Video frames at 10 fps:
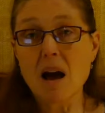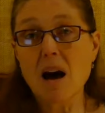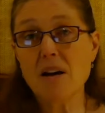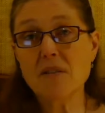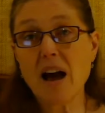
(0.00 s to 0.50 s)

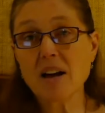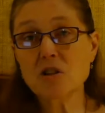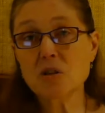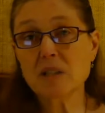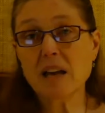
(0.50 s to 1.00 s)
I've
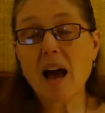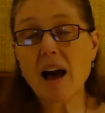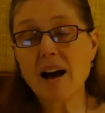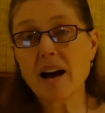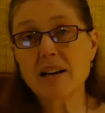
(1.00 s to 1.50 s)
actually
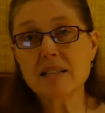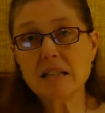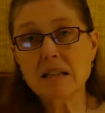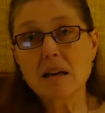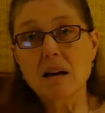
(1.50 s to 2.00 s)
had
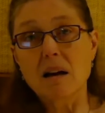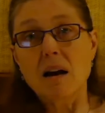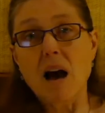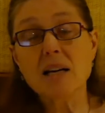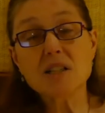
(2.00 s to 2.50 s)

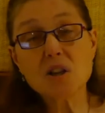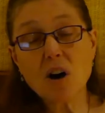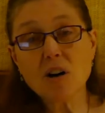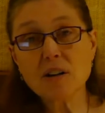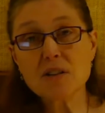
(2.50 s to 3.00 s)
a
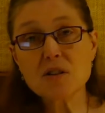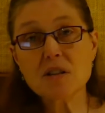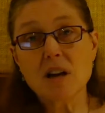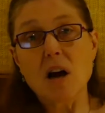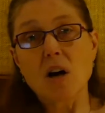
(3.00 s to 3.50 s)

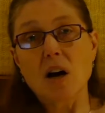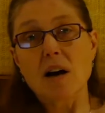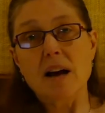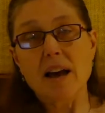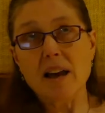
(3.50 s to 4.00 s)
guitarist
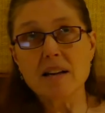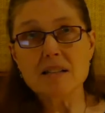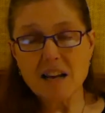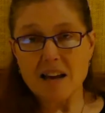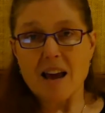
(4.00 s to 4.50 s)

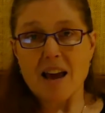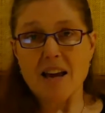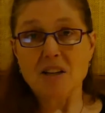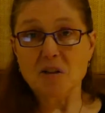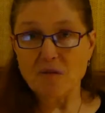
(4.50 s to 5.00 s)
and
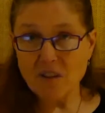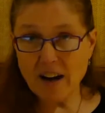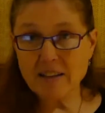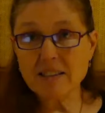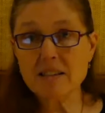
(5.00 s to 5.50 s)
a
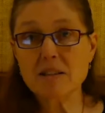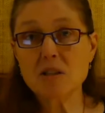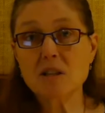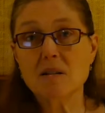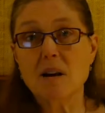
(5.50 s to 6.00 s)

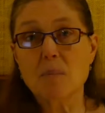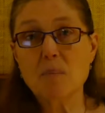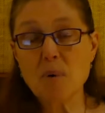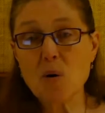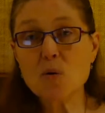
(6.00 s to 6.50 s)
violinist
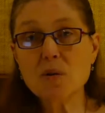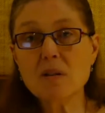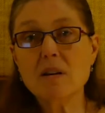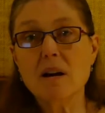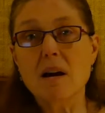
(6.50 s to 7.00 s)

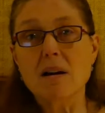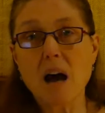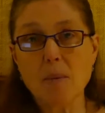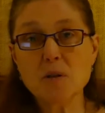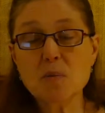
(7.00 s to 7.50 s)
both
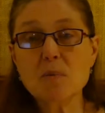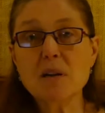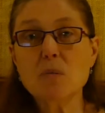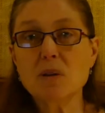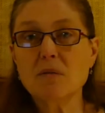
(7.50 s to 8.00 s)
come to
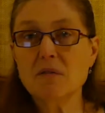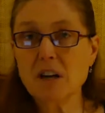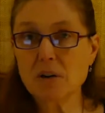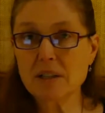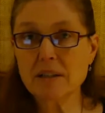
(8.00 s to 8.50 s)
me with
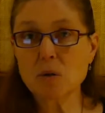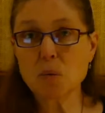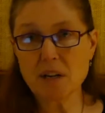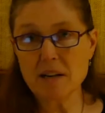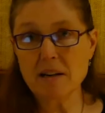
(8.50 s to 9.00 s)
very little
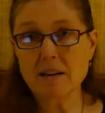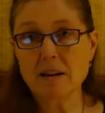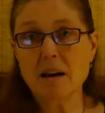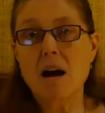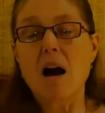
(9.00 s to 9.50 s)
reading,
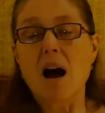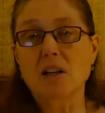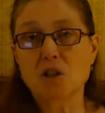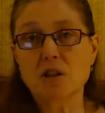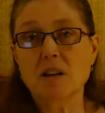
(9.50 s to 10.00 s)

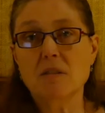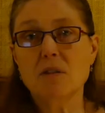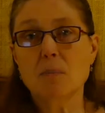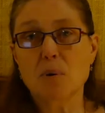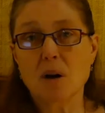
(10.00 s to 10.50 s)

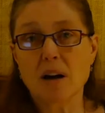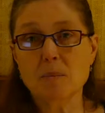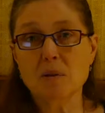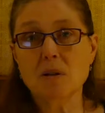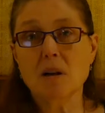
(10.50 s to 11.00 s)
achieve the
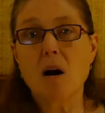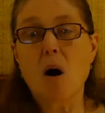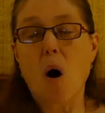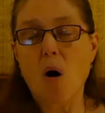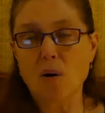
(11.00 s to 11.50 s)
primer
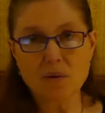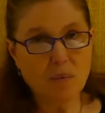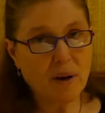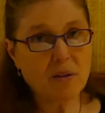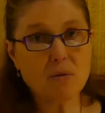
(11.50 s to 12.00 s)
all the
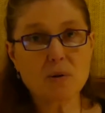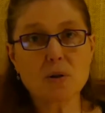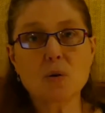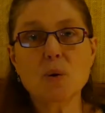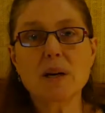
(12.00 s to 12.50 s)
way
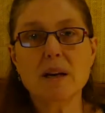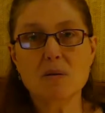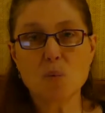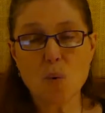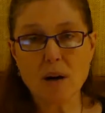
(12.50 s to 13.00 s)
through
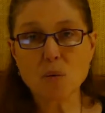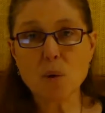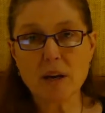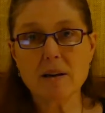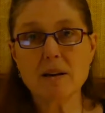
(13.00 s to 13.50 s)
in 1
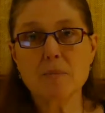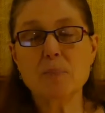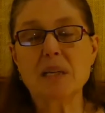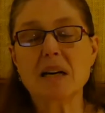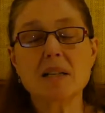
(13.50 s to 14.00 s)
week
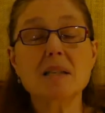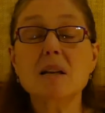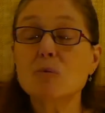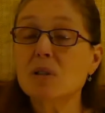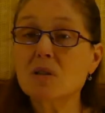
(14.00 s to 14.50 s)
because
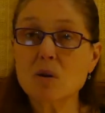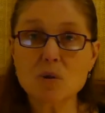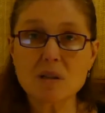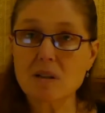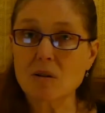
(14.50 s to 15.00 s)
they were so
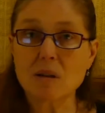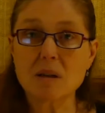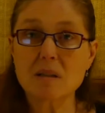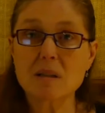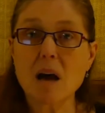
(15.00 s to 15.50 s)

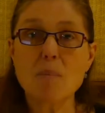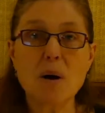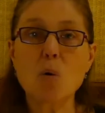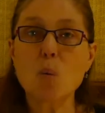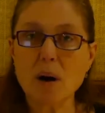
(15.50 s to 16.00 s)
serious
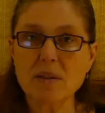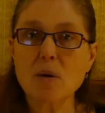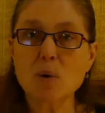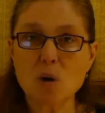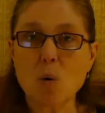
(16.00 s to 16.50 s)
about what they
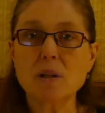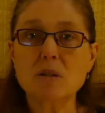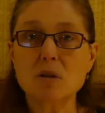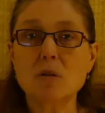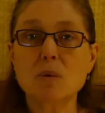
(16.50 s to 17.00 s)
were going
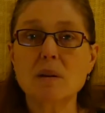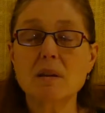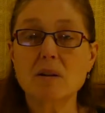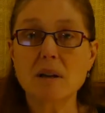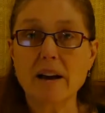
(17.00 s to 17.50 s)
to do with
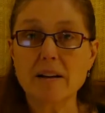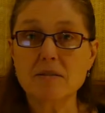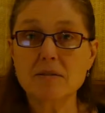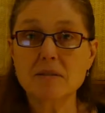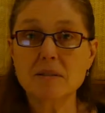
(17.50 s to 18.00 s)
their
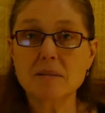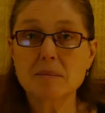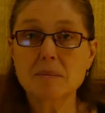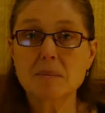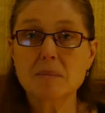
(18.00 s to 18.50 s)
life.
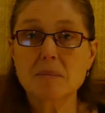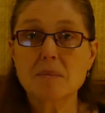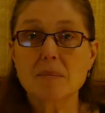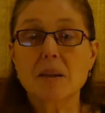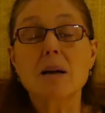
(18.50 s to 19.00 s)

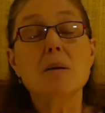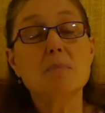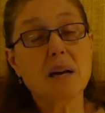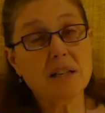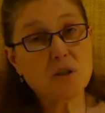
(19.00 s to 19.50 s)

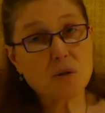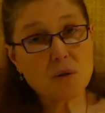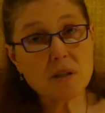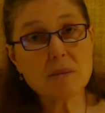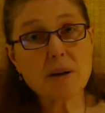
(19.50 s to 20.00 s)
Many
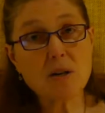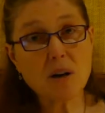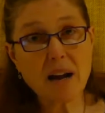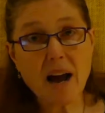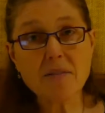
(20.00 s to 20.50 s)
students may
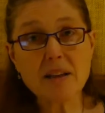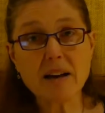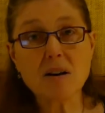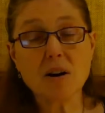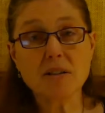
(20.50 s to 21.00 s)
not have
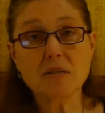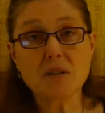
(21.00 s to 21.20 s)
that kind of